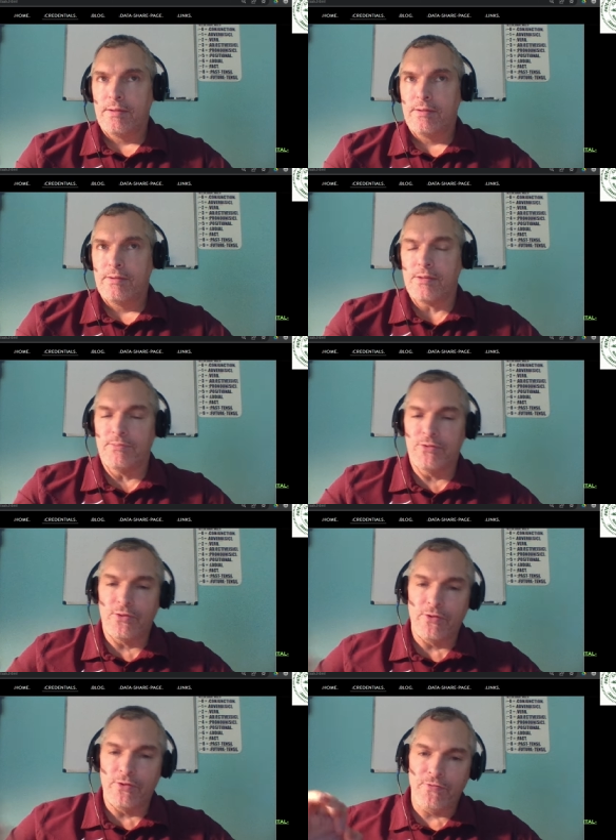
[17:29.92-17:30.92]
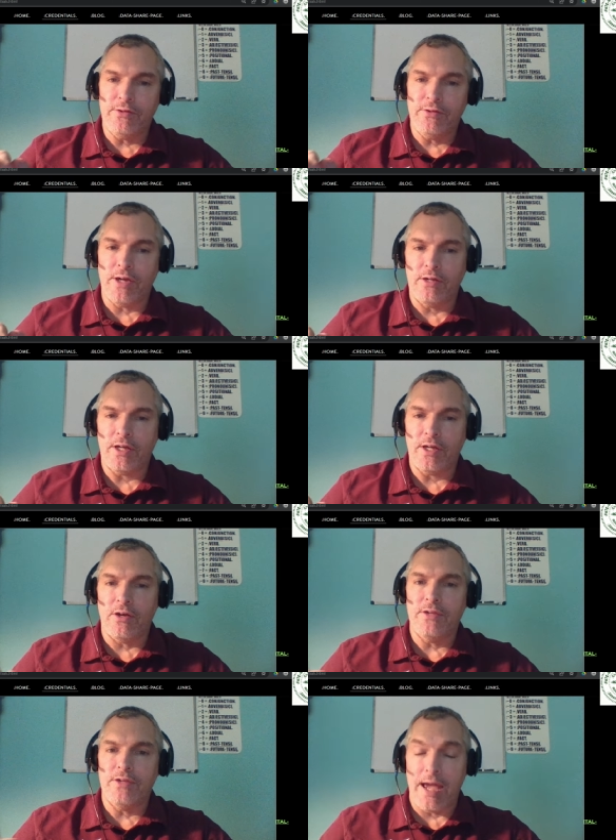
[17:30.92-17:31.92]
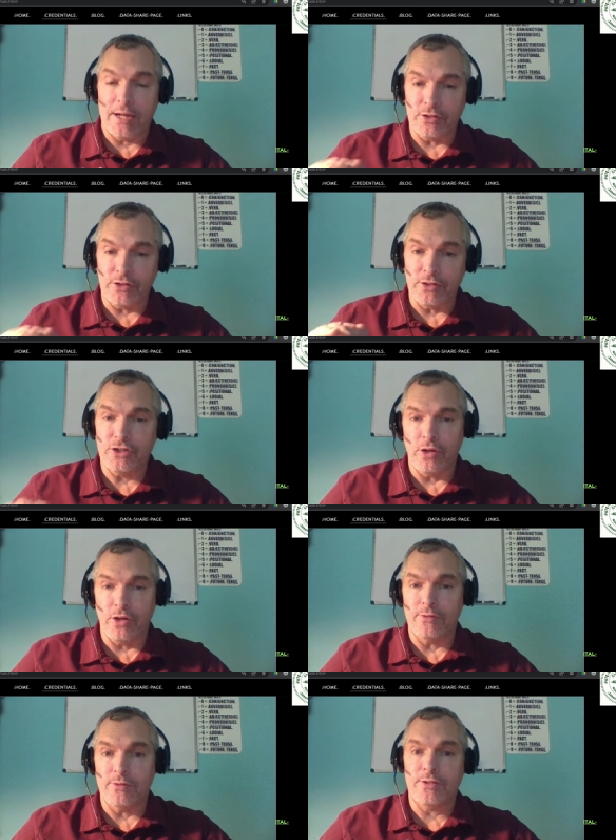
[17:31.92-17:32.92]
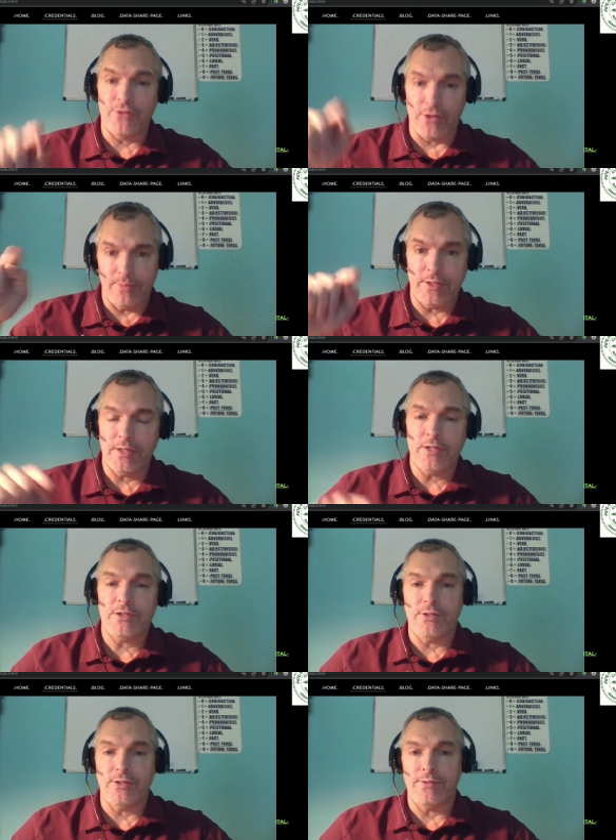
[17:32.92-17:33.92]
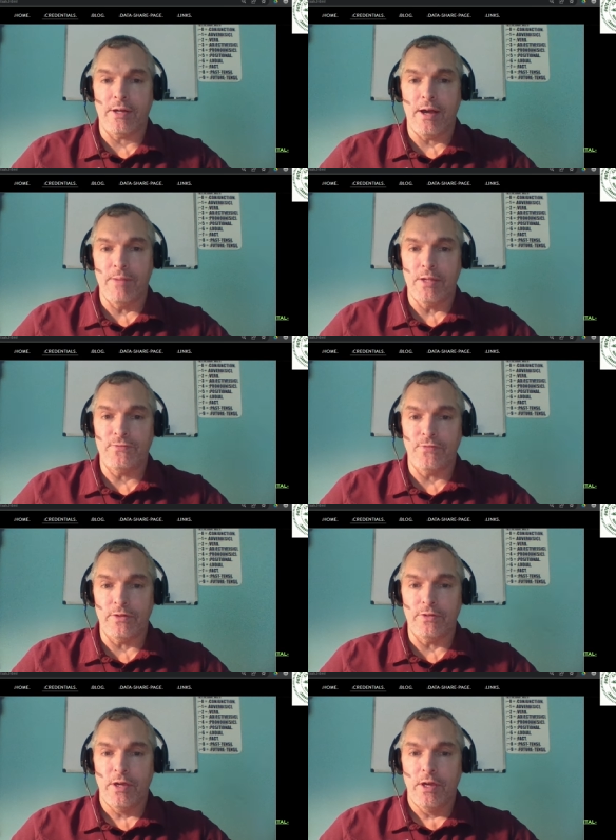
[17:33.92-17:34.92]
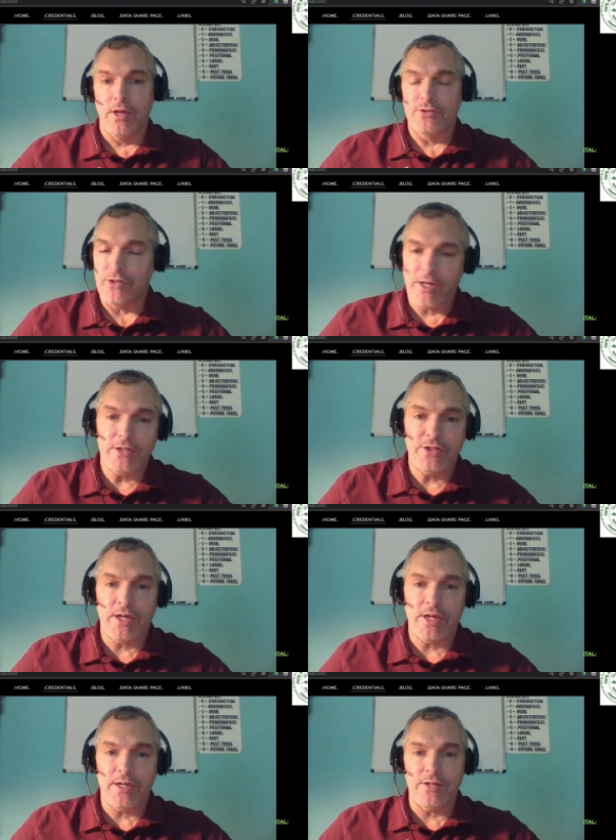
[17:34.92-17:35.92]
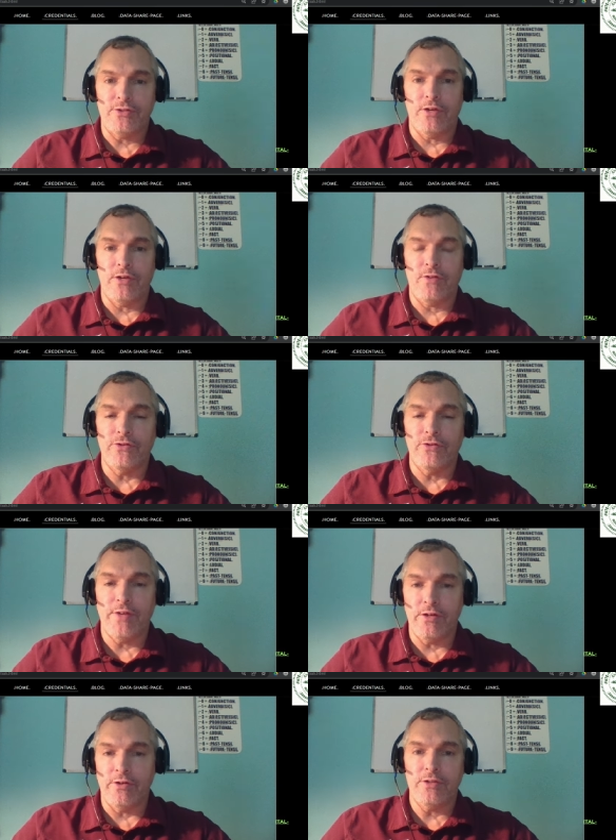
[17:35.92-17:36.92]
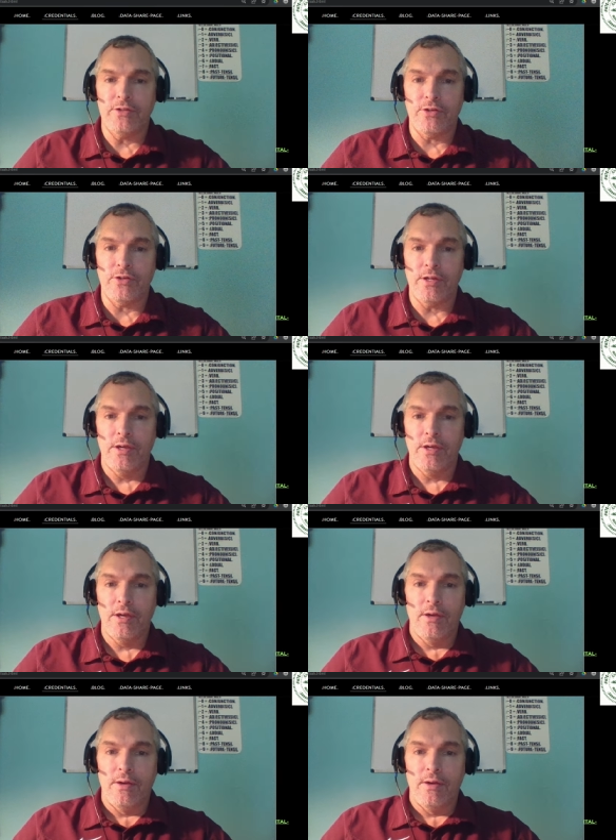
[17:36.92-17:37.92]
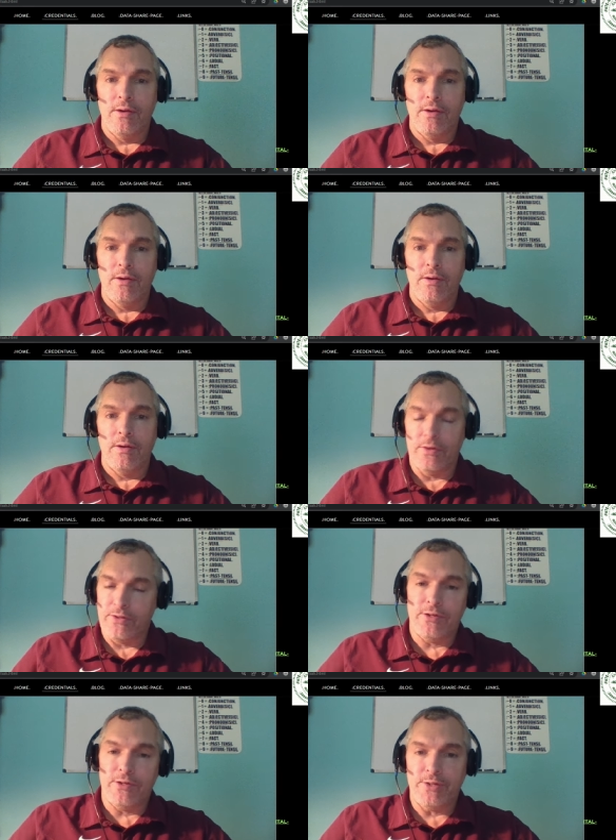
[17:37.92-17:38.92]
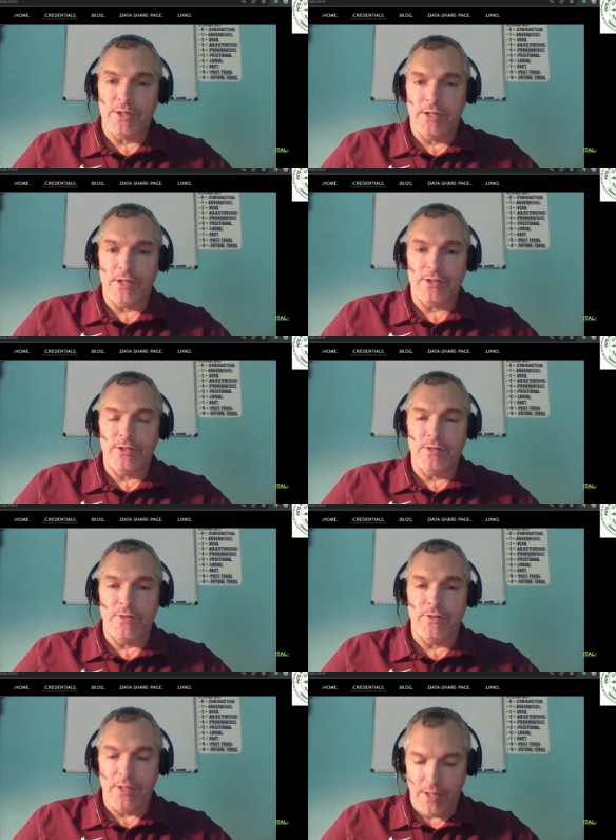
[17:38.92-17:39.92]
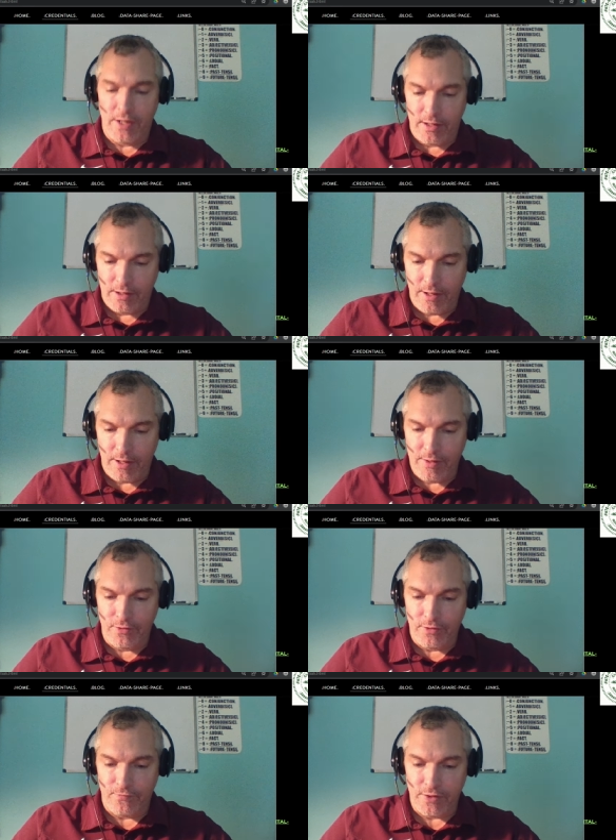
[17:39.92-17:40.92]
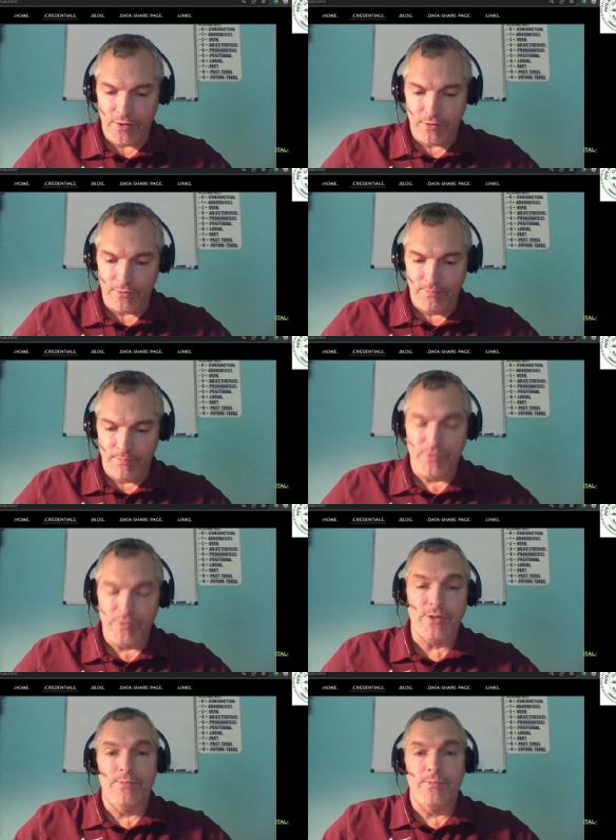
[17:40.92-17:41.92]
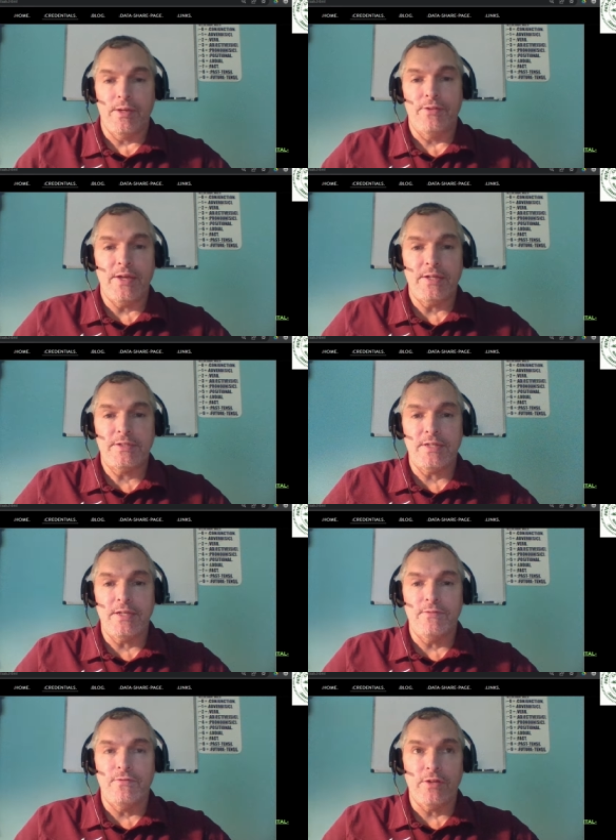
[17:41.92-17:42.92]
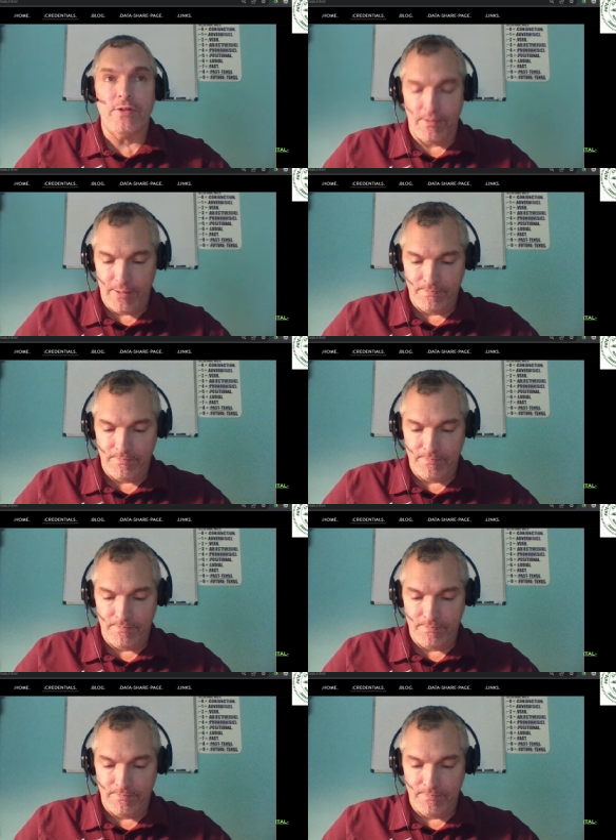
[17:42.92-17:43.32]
some sort of thing you can click on that actually shows the terms and conditions of the comments field, so you can educate yourself, cultivate your knowledge on on the terms and conditions of the uh, comment field. So uh, thanks, Ian, for the comment.